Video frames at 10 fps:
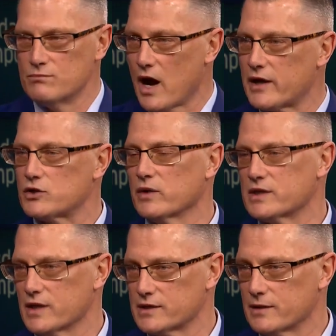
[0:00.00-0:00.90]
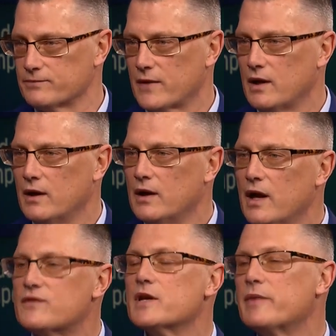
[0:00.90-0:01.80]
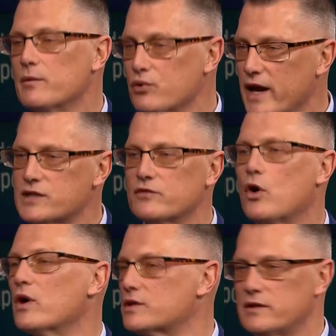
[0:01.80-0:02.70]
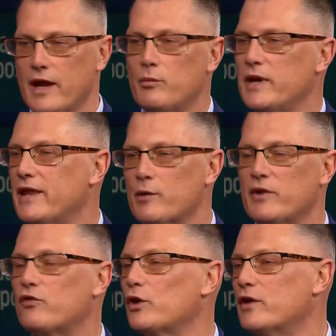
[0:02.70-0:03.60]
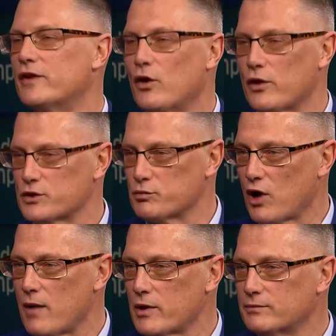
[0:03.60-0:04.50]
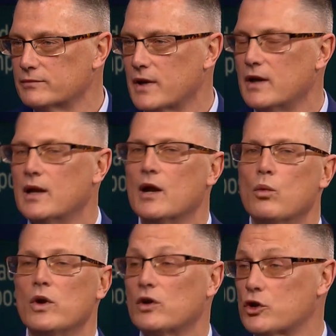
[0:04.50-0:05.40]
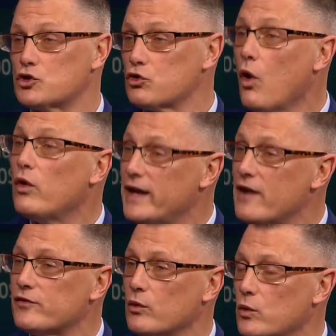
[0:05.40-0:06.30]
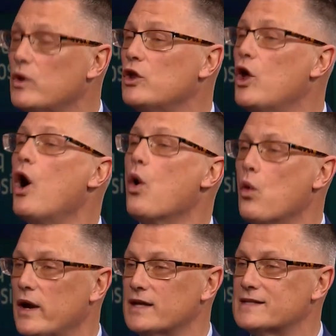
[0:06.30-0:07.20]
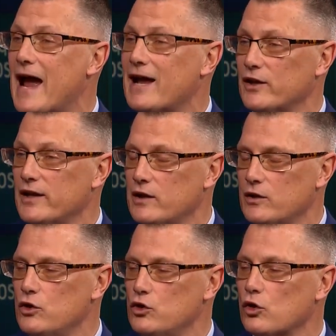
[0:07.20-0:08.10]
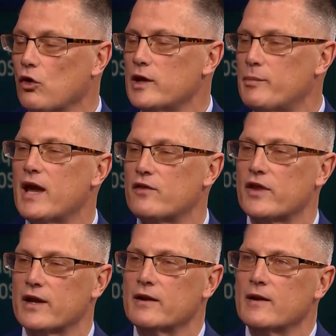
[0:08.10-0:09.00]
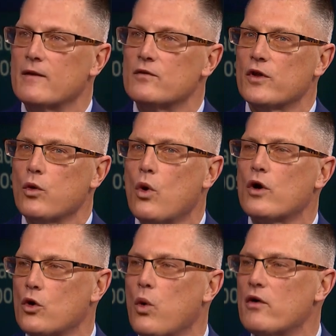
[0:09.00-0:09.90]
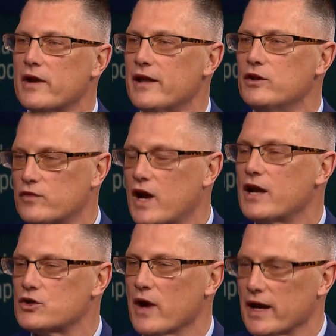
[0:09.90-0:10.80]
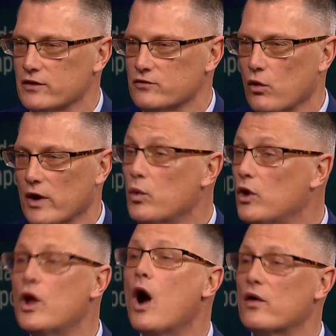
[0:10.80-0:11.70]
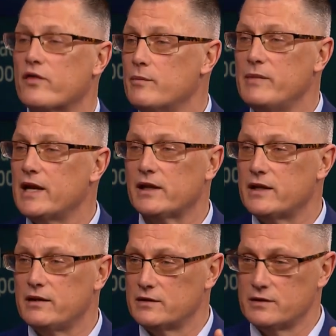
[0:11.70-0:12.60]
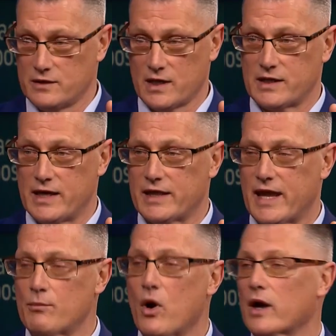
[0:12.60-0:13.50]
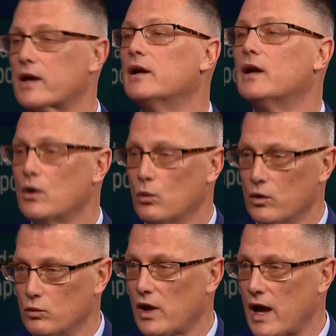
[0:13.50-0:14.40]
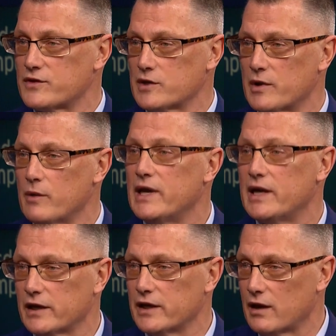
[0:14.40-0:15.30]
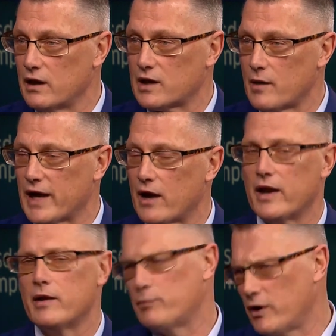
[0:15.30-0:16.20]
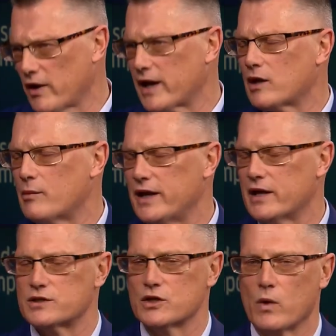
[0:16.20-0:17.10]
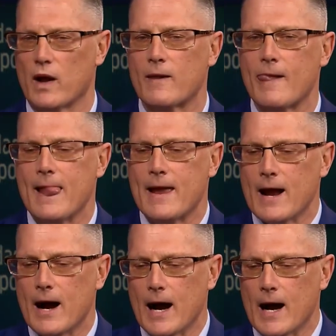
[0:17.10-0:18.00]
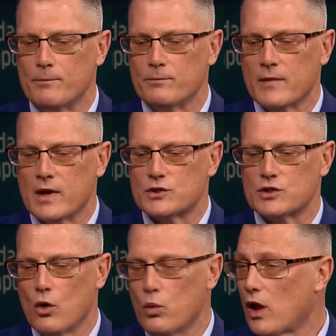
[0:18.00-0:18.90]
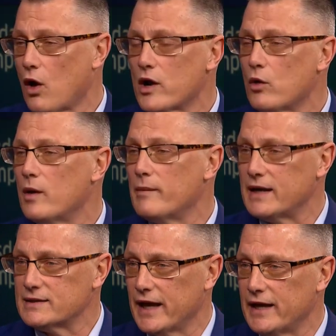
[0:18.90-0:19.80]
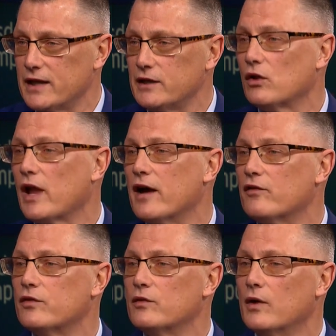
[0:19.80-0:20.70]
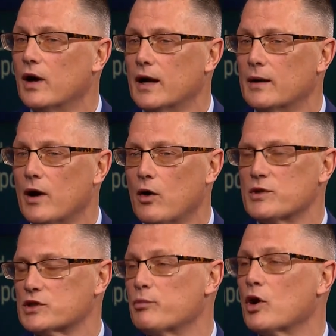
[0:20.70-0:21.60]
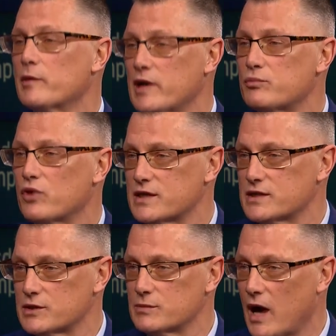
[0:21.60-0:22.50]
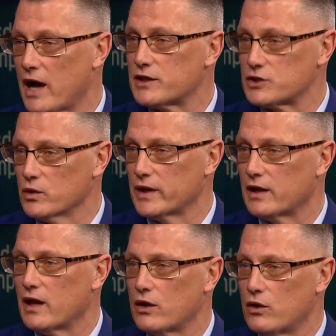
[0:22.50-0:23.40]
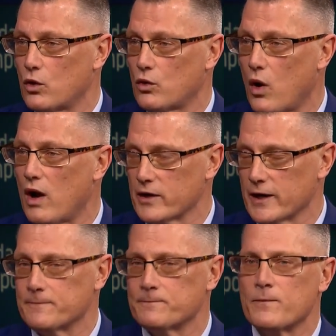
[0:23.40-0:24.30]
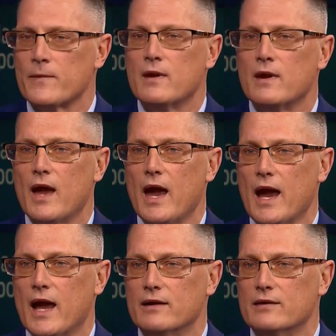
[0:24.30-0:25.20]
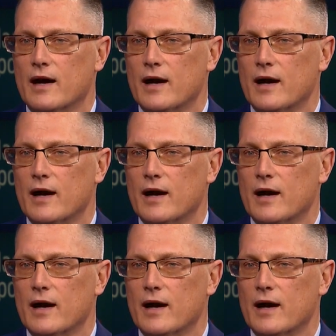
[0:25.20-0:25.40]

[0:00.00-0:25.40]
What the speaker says: monitoring system. If something breaks, of course, they'll be there before you even know there's a problem. We'll control the effluent. We'll know exactly. You're only paying for the water quality that you've contracted for, and we'll know if it immediately doesn't hit that mark. We'll have someone immediately coming out, and it'll be regular maintenance as well. So we'll own it. We'll maintain it. You'll have almost a permanent presence monitoring the quality. And